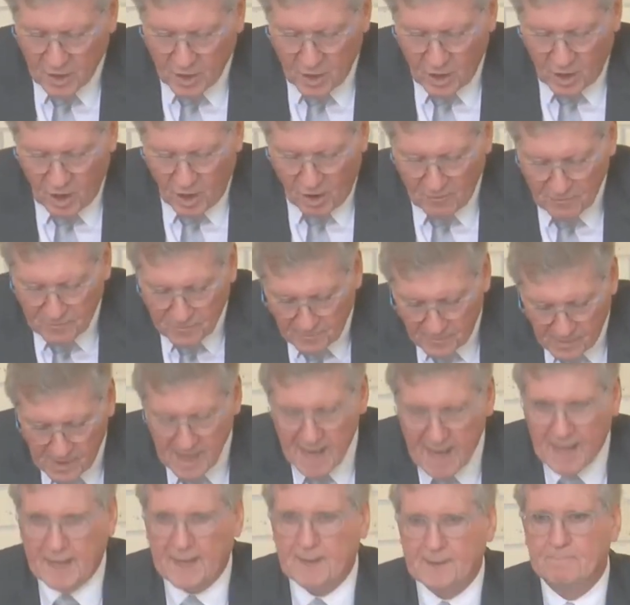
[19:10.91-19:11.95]

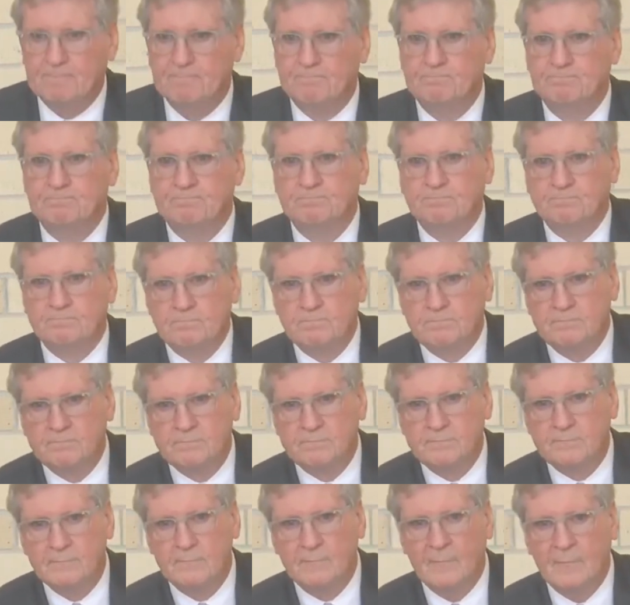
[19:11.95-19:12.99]
offering.
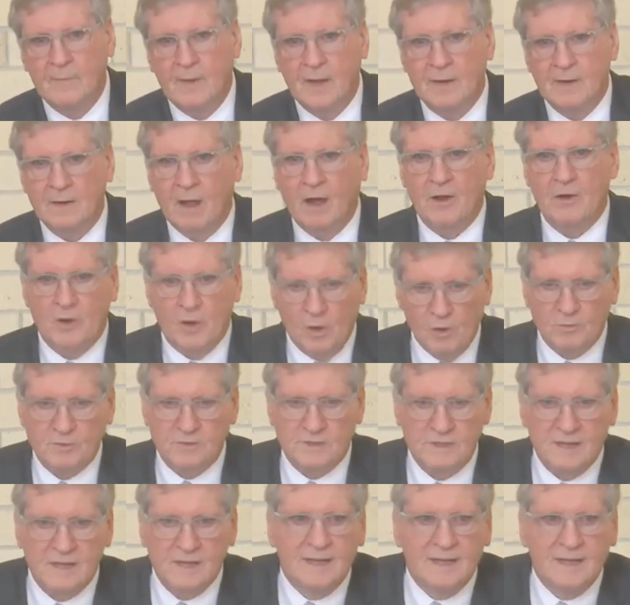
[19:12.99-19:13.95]
Now note